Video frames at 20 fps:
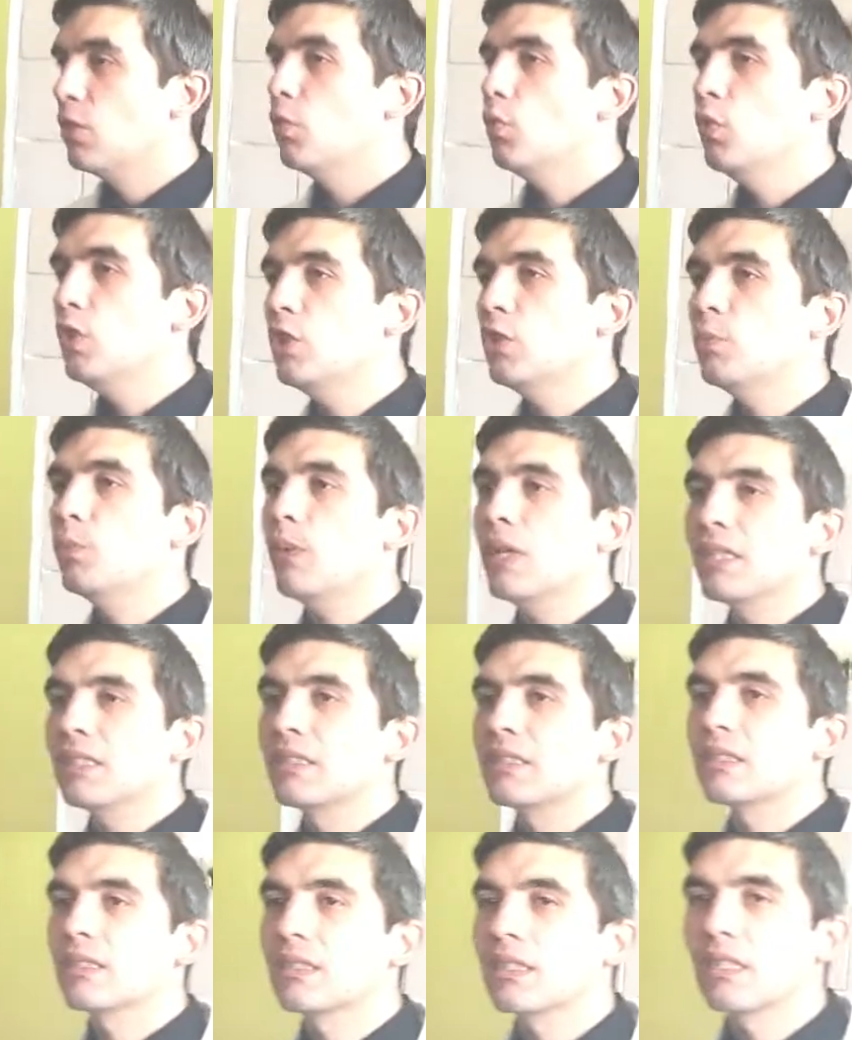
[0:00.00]
Which
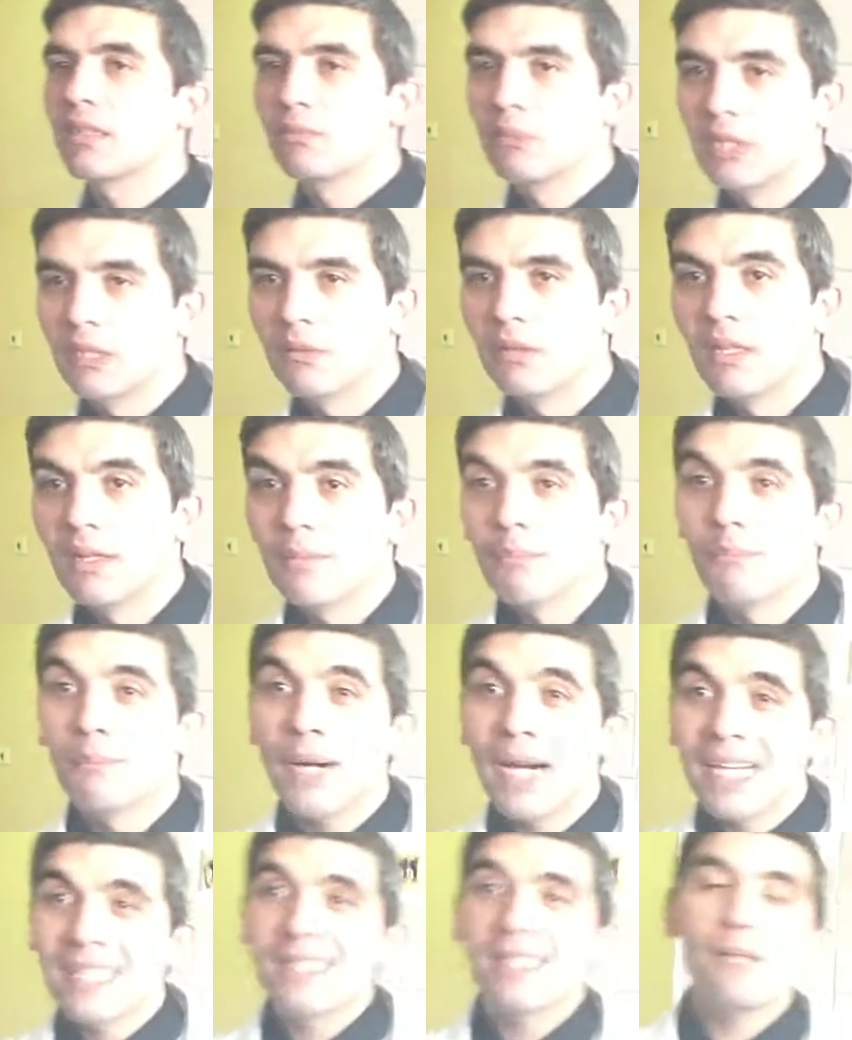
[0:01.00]
muscles I mean?
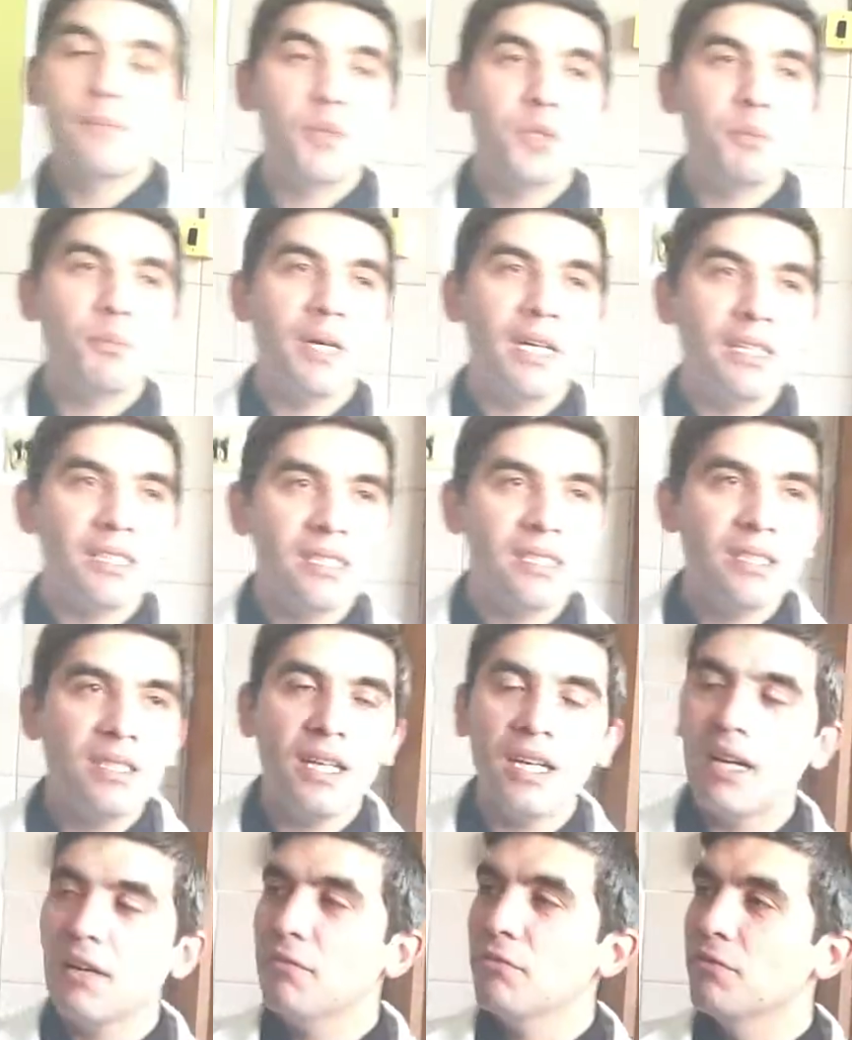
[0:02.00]
Biceps muscle
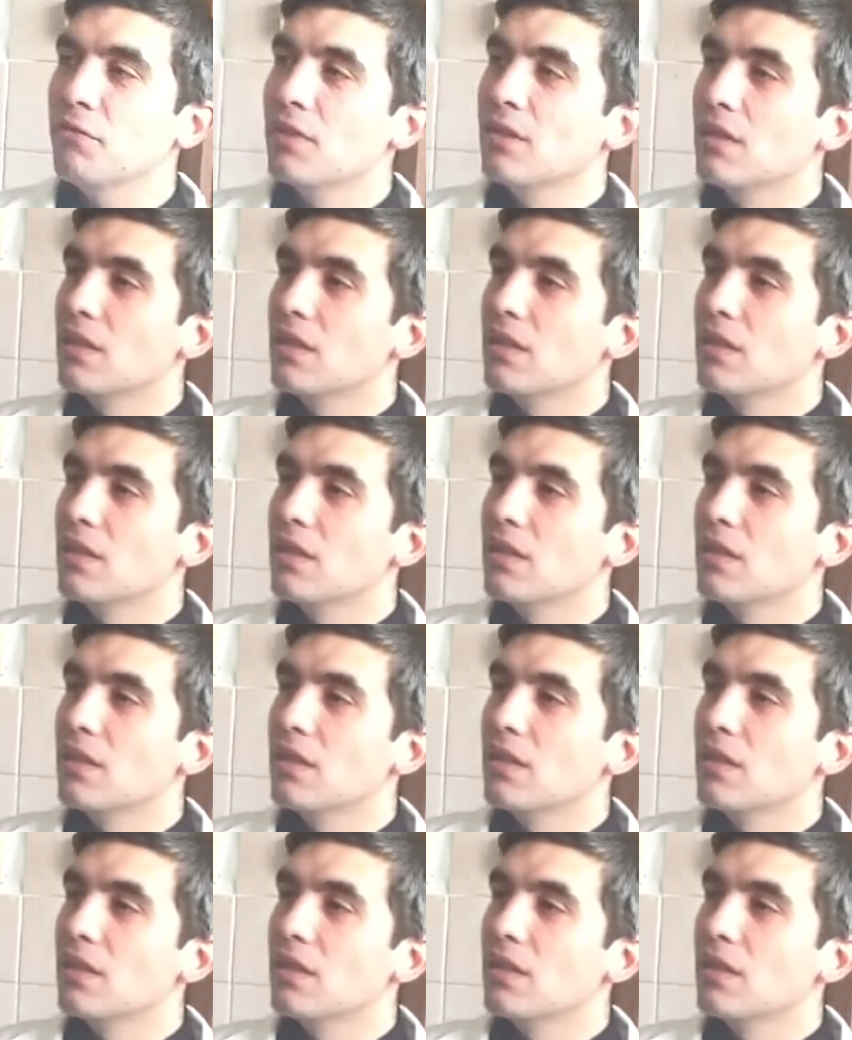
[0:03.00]
of